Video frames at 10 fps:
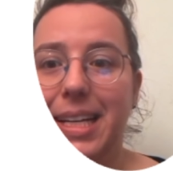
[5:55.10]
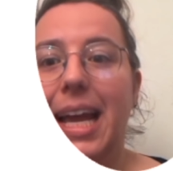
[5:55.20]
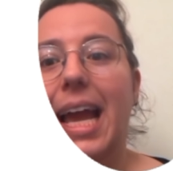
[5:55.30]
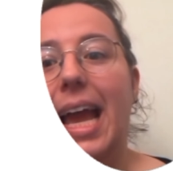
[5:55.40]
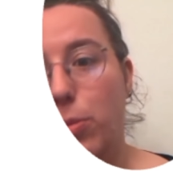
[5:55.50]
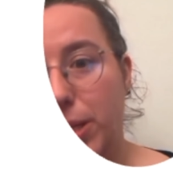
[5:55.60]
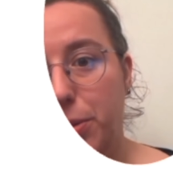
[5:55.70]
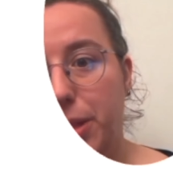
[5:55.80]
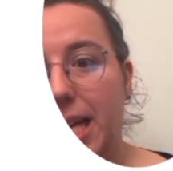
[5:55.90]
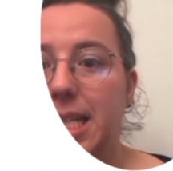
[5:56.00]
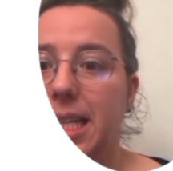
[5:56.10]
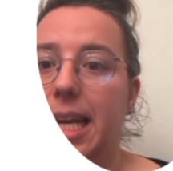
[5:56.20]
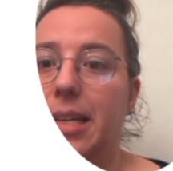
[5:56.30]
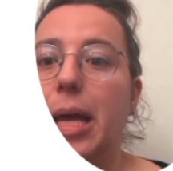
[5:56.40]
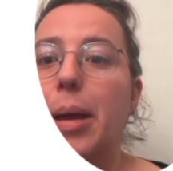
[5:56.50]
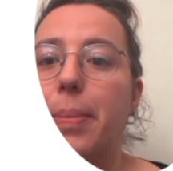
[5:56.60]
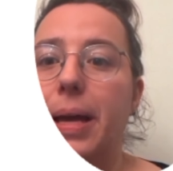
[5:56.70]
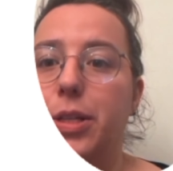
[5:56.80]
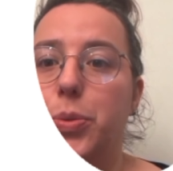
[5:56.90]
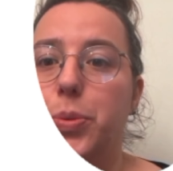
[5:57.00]
And we do that again by
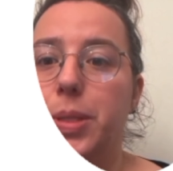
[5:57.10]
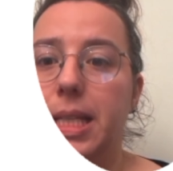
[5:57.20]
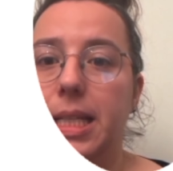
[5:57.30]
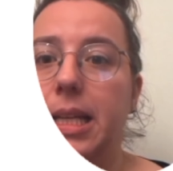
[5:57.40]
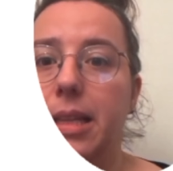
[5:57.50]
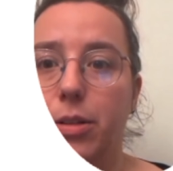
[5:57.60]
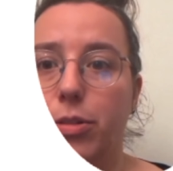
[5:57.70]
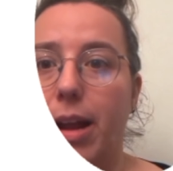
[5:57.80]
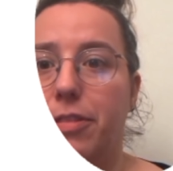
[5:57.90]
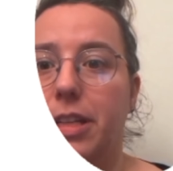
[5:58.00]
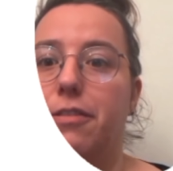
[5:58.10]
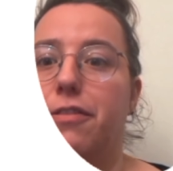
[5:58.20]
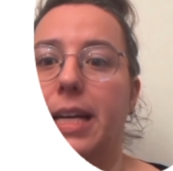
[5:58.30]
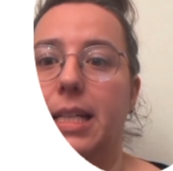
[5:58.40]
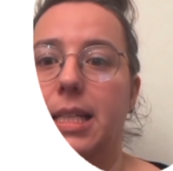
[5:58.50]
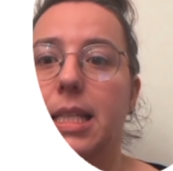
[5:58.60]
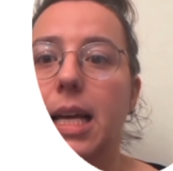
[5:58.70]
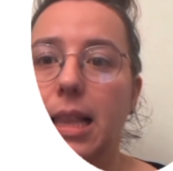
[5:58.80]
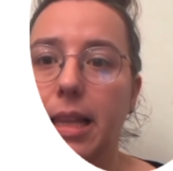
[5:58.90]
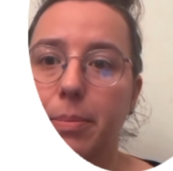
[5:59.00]
using the graphic effects.
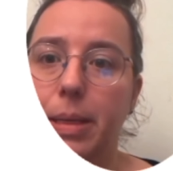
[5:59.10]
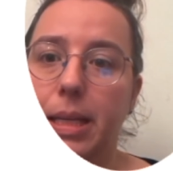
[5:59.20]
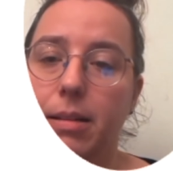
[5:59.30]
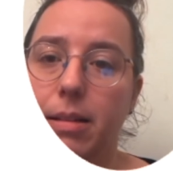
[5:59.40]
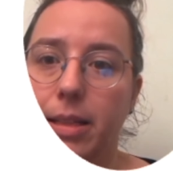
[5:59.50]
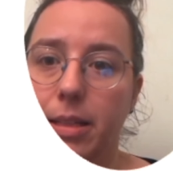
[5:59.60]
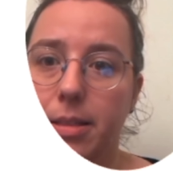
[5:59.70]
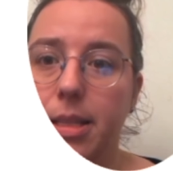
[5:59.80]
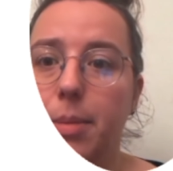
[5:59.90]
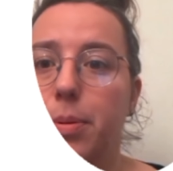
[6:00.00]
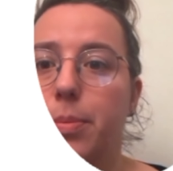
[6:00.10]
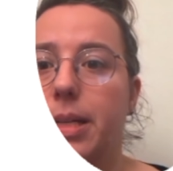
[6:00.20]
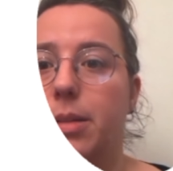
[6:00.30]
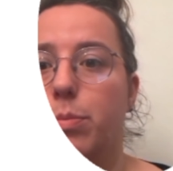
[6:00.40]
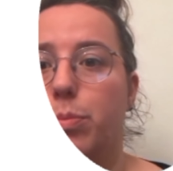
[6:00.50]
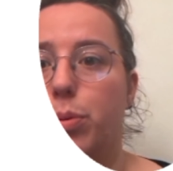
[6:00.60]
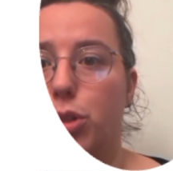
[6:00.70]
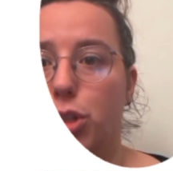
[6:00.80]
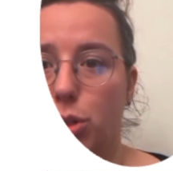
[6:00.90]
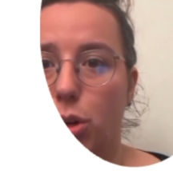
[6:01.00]
Let me clear this up a bit and put
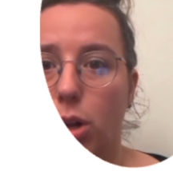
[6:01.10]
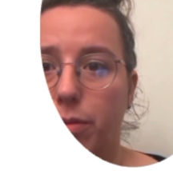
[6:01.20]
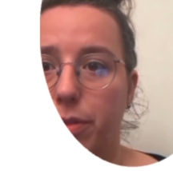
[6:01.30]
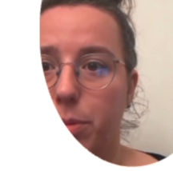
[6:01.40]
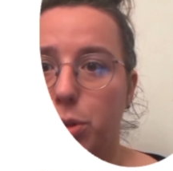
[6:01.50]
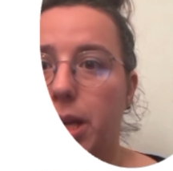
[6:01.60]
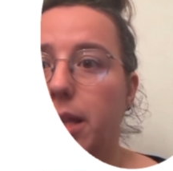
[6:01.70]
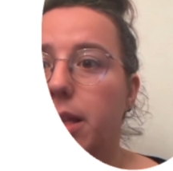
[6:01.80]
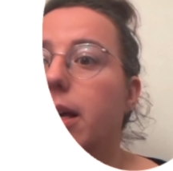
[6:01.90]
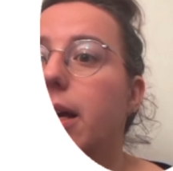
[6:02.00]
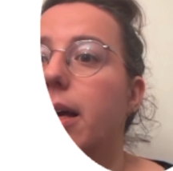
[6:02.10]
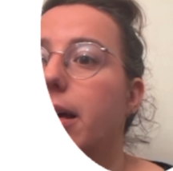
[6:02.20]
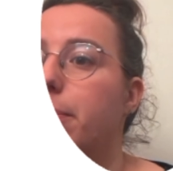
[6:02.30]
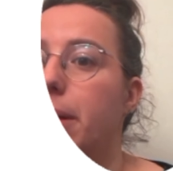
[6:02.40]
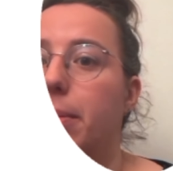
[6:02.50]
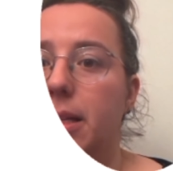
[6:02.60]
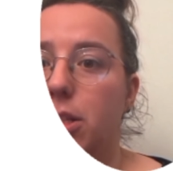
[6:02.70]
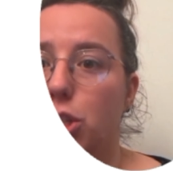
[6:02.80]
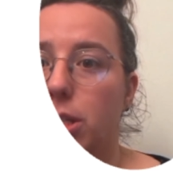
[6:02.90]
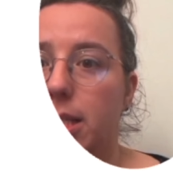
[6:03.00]
just all of them together. And maybe
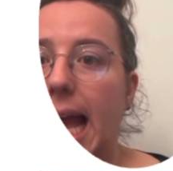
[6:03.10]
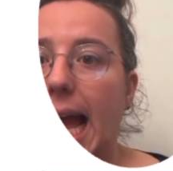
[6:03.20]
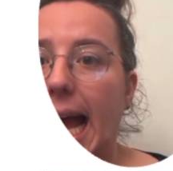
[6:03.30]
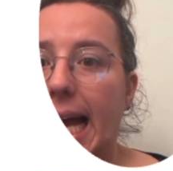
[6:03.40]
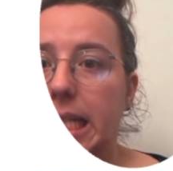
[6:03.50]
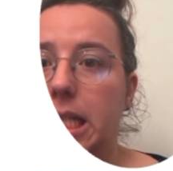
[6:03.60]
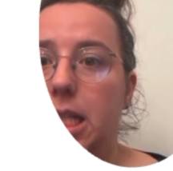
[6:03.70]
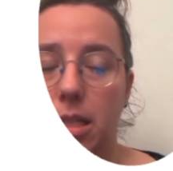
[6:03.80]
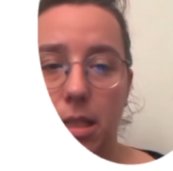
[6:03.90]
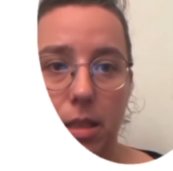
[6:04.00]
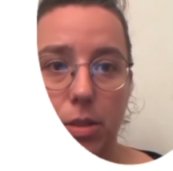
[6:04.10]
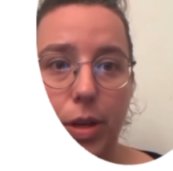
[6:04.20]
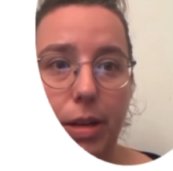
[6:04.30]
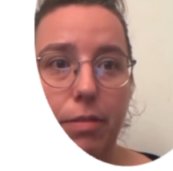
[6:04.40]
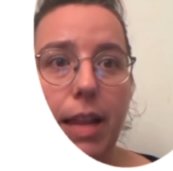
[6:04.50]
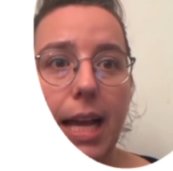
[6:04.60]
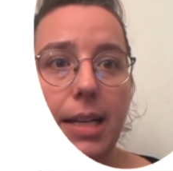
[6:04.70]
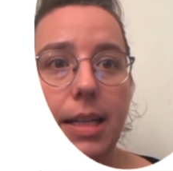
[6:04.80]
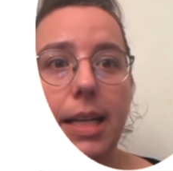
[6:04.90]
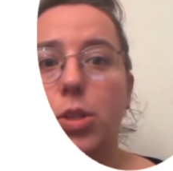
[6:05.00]
let's just add the green flag
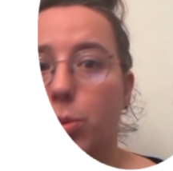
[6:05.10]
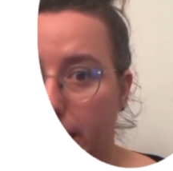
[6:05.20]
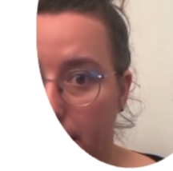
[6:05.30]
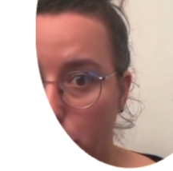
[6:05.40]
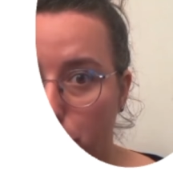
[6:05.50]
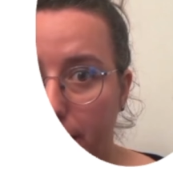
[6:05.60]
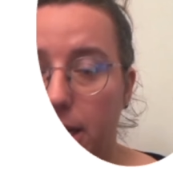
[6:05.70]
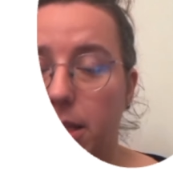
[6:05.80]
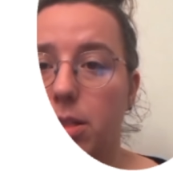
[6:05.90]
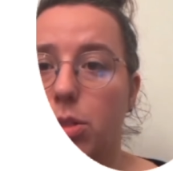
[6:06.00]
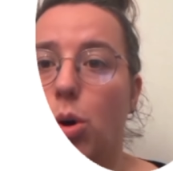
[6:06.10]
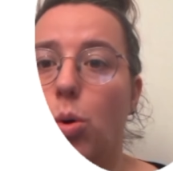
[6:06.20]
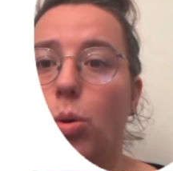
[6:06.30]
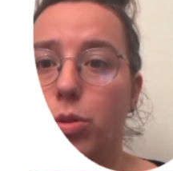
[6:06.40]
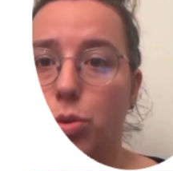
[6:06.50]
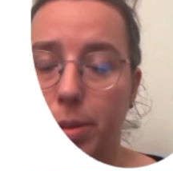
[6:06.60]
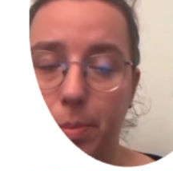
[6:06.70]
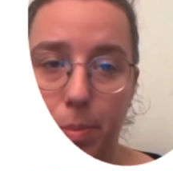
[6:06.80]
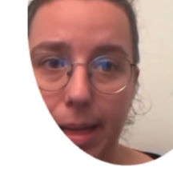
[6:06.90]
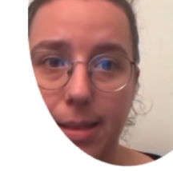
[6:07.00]
again so we can trigger this whole
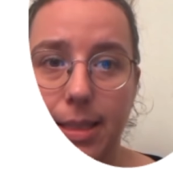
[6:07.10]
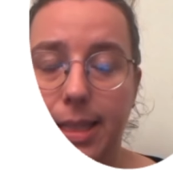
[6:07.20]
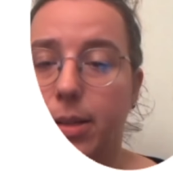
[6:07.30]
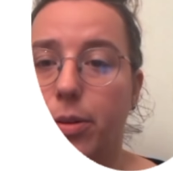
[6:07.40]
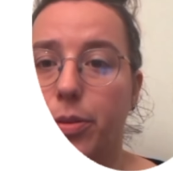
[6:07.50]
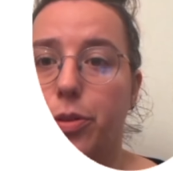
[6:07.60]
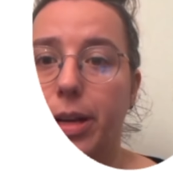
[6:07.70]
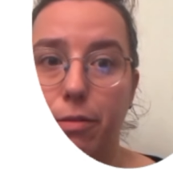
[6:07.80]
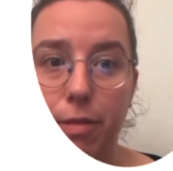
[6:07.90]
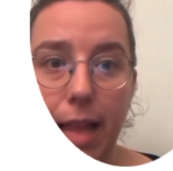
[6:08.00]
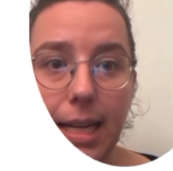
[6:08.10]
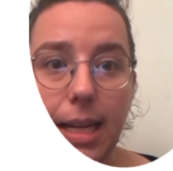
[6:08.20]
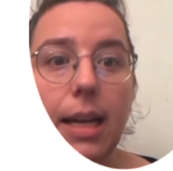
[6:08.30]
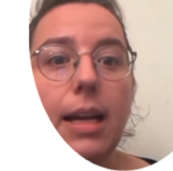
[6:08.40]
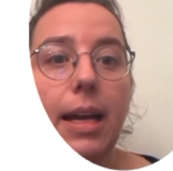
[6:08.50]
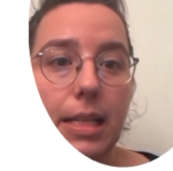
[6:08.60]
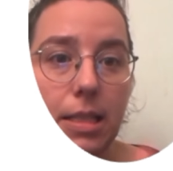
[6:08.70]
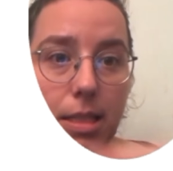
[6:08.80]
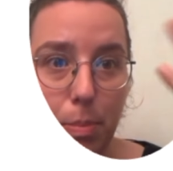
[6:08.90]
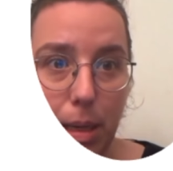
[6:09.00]
script by clicking on the green flag and
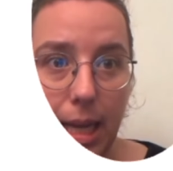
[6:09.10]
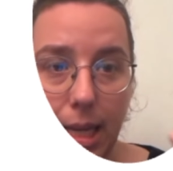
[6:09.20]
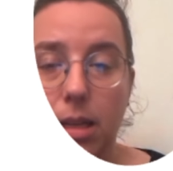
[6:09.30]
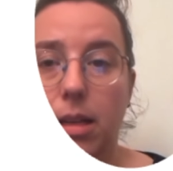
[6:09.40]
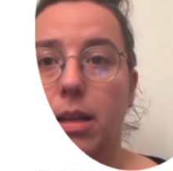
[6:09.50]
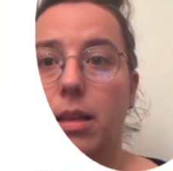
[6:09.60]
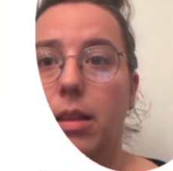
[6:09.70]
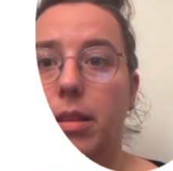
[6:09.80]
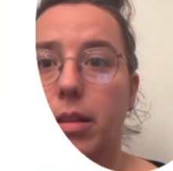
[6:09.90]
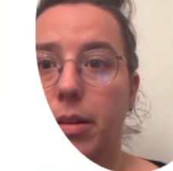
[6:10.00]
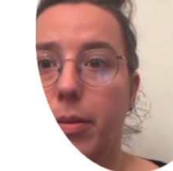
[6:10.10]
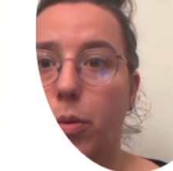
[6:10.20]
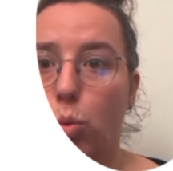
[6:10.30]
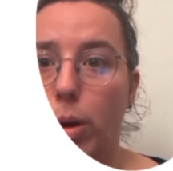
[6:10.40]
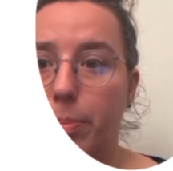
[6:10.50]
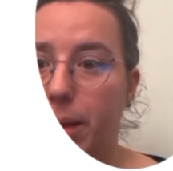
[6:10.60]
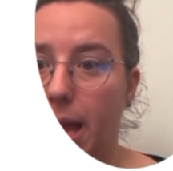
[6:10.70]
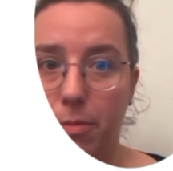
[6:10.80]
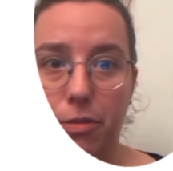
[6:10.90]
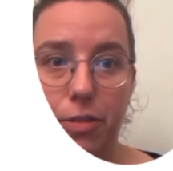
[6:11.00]
display the
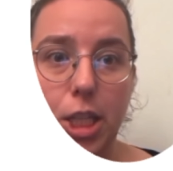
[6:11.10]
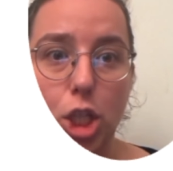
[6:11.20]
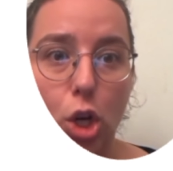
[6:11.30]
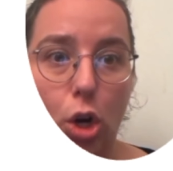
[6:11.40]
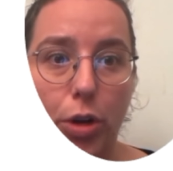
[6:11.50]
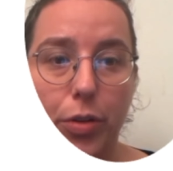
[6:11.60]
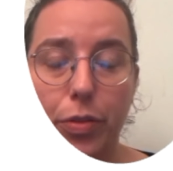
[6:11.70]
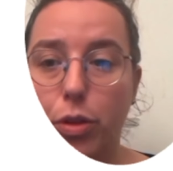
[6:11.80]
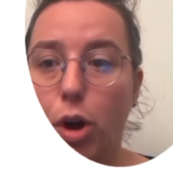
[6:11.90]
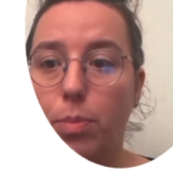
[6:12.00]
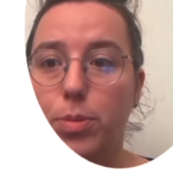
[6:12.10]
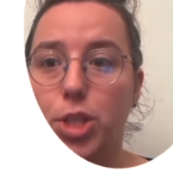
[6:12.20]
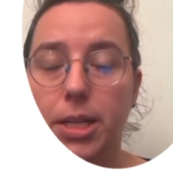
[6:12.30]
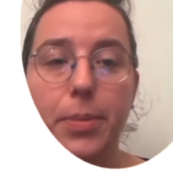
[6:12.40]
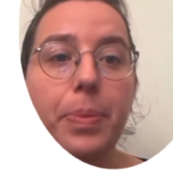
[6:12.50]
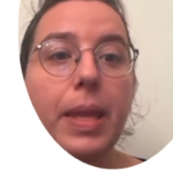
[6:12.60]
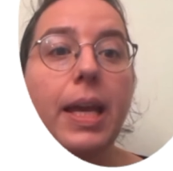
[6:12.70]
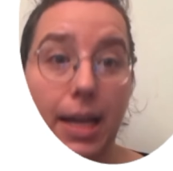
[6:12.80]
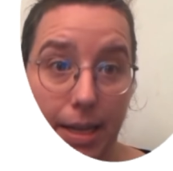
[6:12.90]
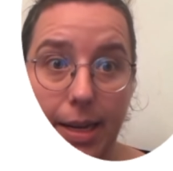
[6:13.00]
webcam feed on the object.
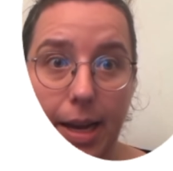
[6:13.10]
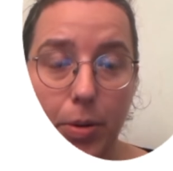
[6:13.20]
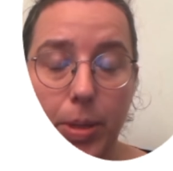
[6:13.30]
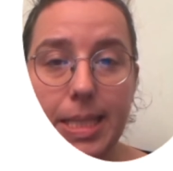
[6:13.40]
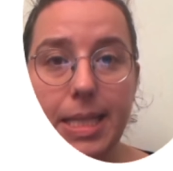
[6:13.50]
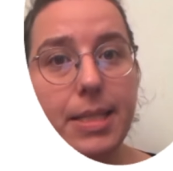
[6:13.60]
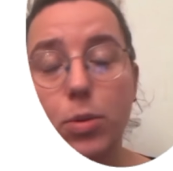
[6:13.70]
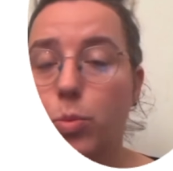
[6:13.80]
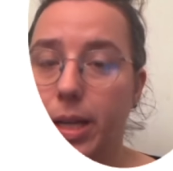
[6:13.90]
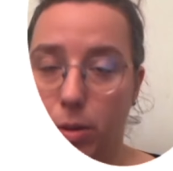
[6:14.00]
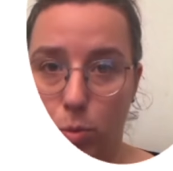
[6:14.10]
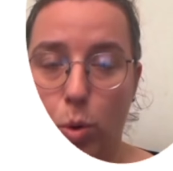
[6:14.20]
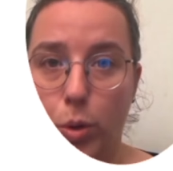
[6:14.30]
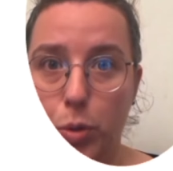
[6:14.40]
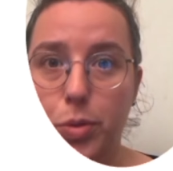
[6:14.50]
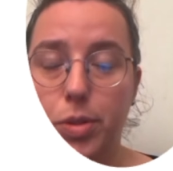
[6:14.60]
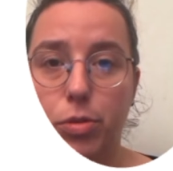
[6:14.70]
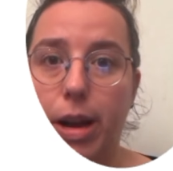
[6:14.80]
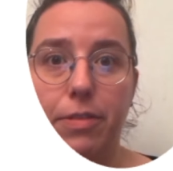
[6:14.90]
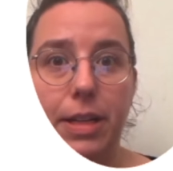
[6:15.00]
And now, as I said, we can use the
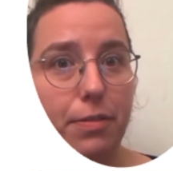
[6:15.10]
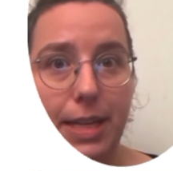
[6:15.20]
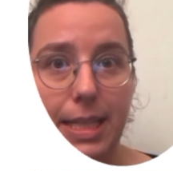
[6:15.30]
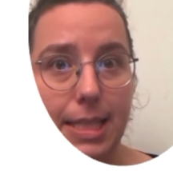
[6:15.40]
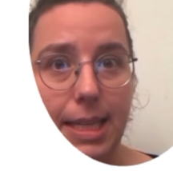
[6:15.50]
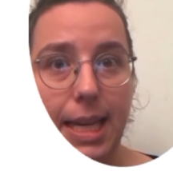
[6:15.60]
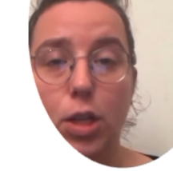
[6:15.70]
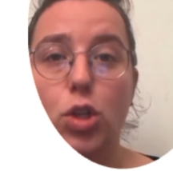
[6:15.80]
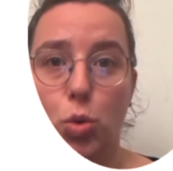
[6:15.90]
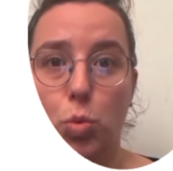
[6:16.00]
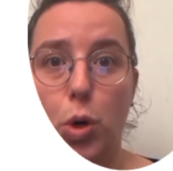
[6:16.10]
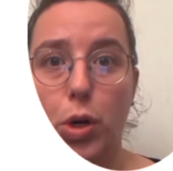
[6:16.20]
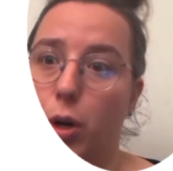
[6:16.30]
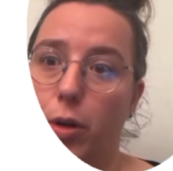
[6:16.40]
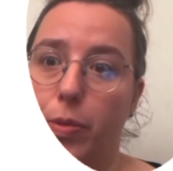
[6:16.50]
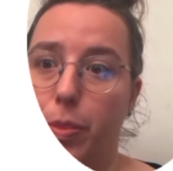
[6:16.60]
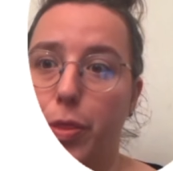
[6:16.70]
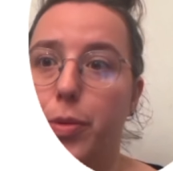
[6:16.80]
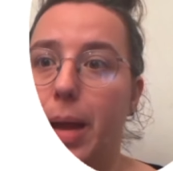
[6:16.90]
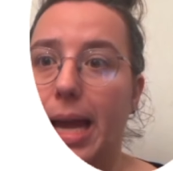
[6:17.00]
graphic effects again to work on
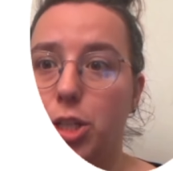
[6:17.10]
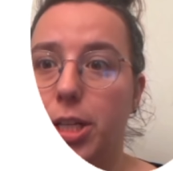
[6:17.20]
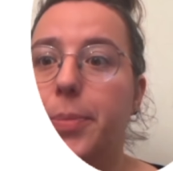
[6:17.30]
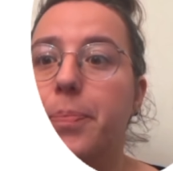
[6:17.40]
the magic.